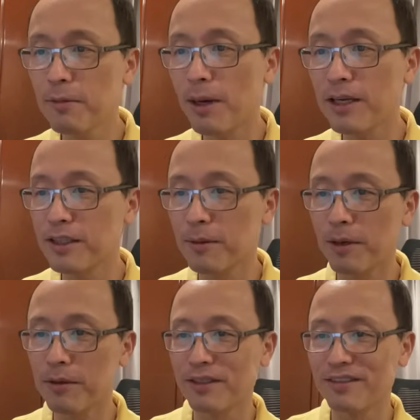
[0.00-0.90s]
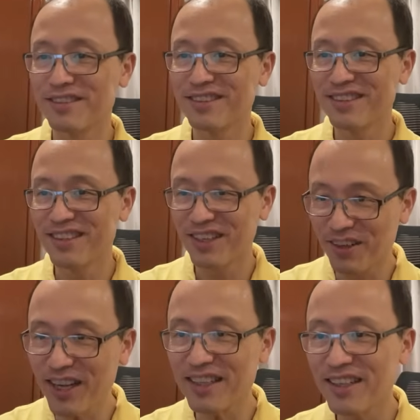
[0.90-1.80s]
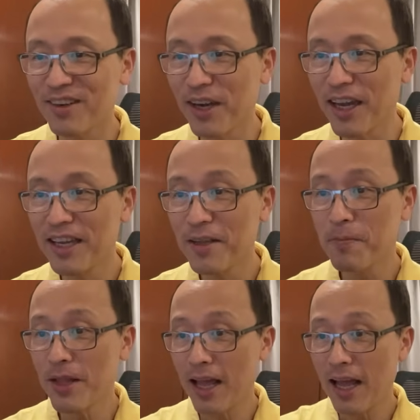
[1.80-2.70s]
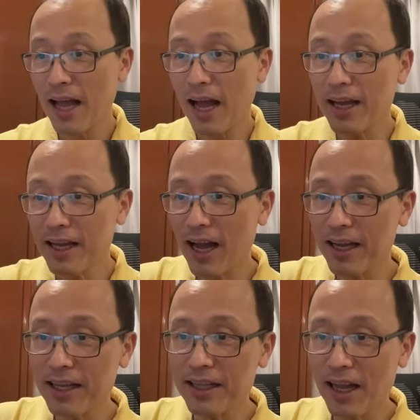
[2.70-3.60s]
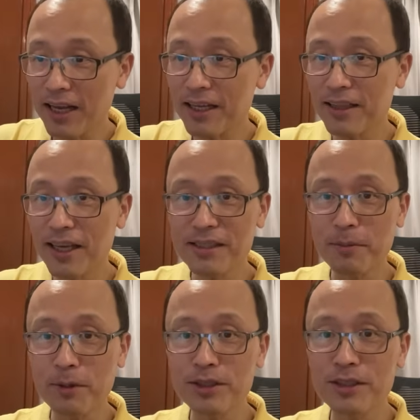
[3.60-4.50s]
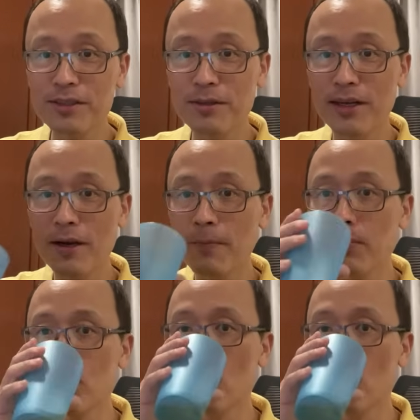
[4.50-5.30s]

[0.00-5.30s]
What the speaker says: paiseh about it. Great, okay? I can take some questions right now.